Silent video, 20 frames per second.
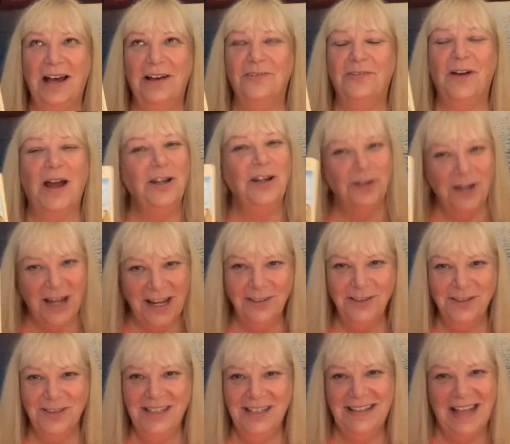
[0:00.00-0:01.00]
fire
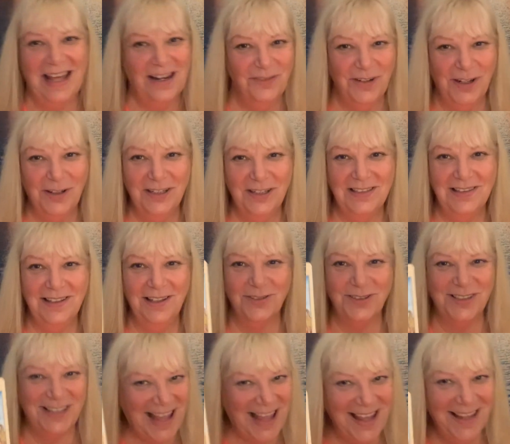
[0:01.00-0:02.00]
energy, that of Aries, Leo,
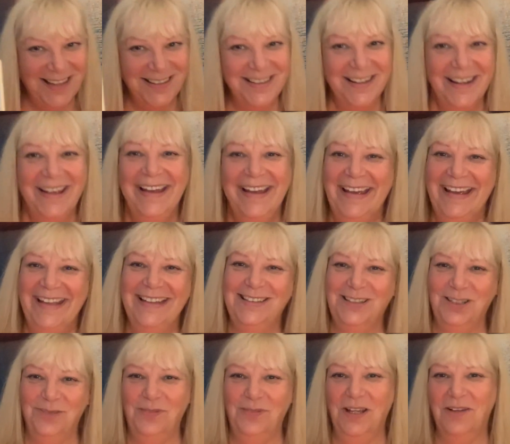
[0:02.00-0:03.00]
Sag. It
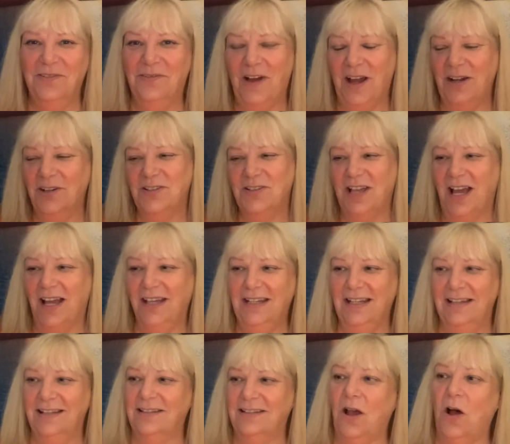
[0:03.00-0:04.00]
could be a fire sign,
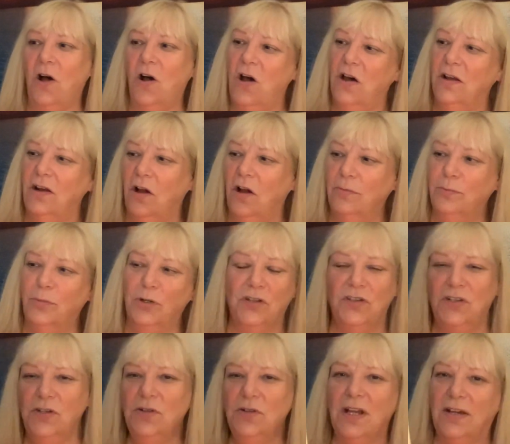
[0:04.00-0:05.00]
it is hot on
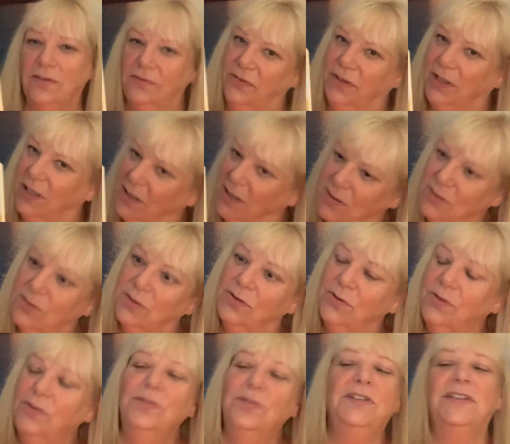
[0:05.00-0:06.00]
pursuit of
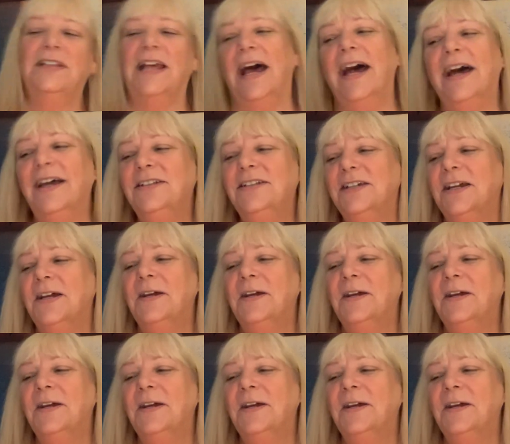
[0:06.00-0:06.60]
you, Sag.